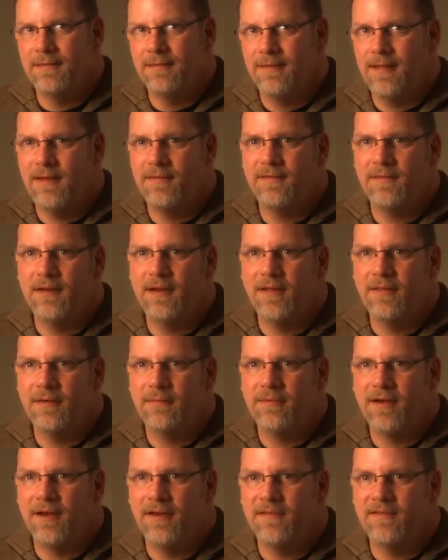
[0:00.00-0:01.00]
That's another
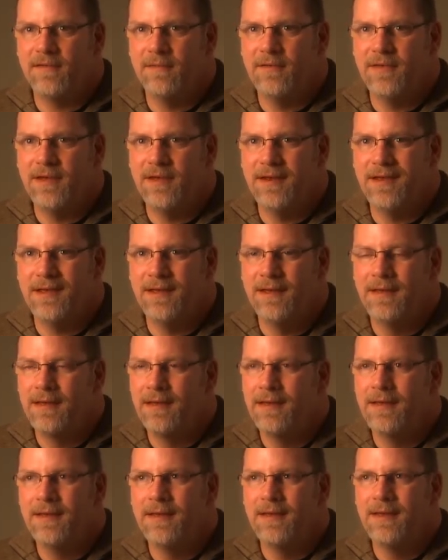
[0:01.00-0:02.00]
possibility.
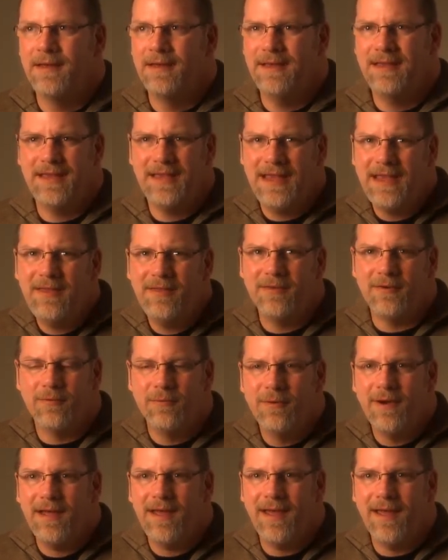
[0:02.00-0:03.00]
Either
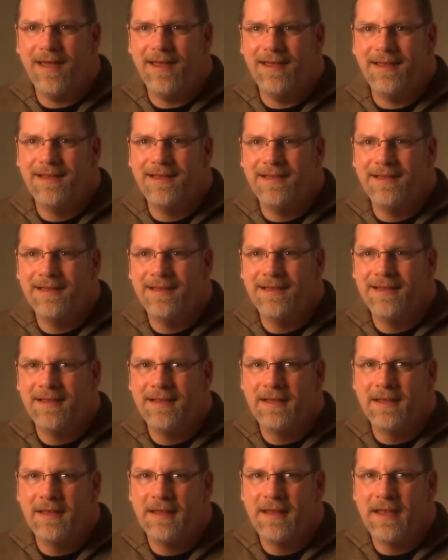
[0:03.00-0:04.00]
way,
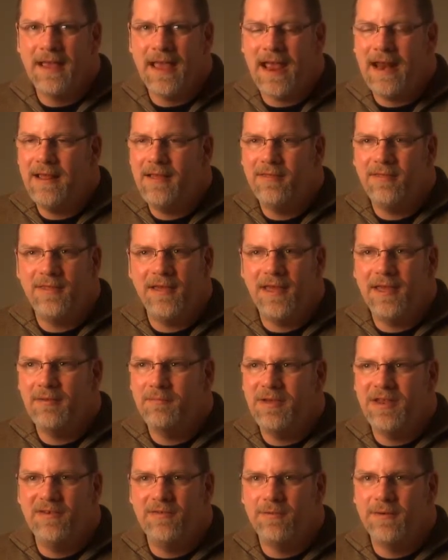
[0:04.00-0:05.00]

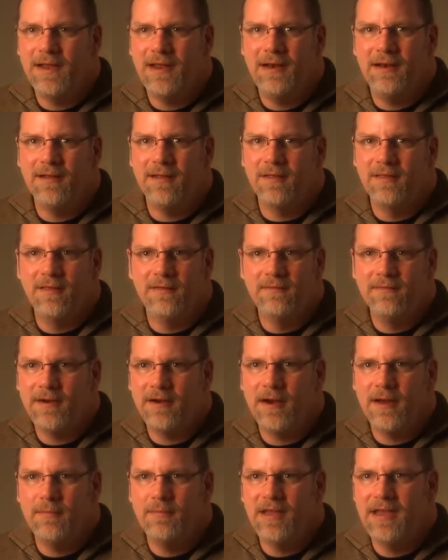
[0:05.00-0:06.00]
anything between the
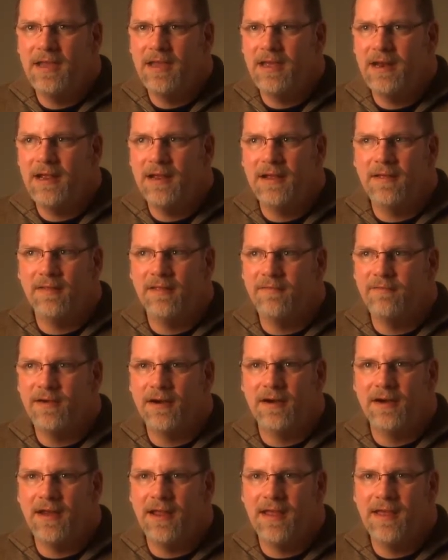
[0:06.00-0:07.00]
very beginning and the
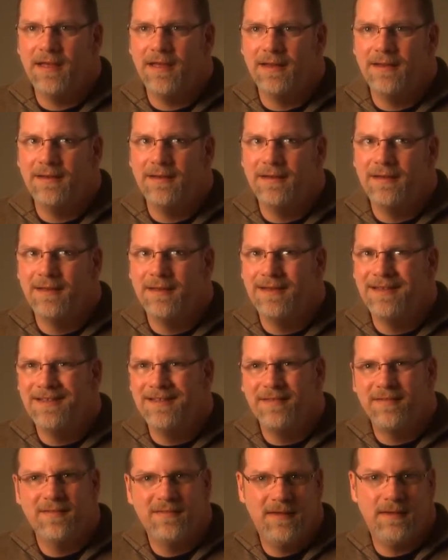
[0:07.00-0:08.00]
very end
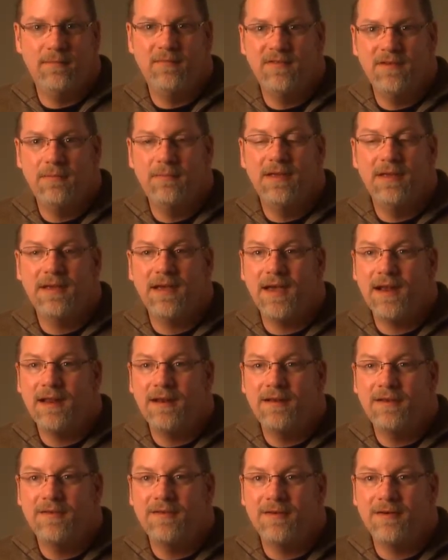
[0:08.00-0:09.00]
seems to be kind
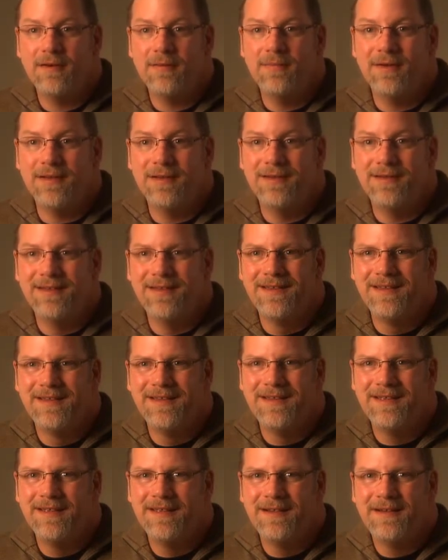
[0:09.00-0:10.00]
of determined,
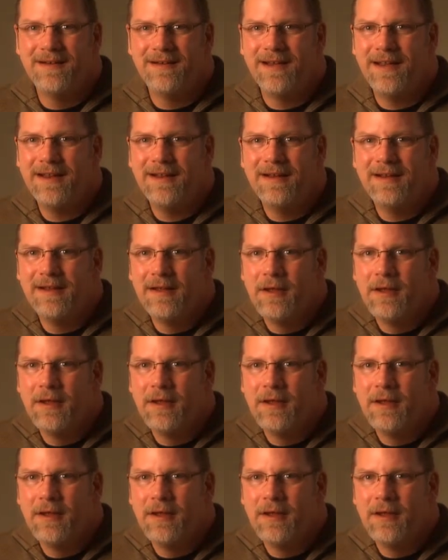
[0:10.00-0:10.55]
right?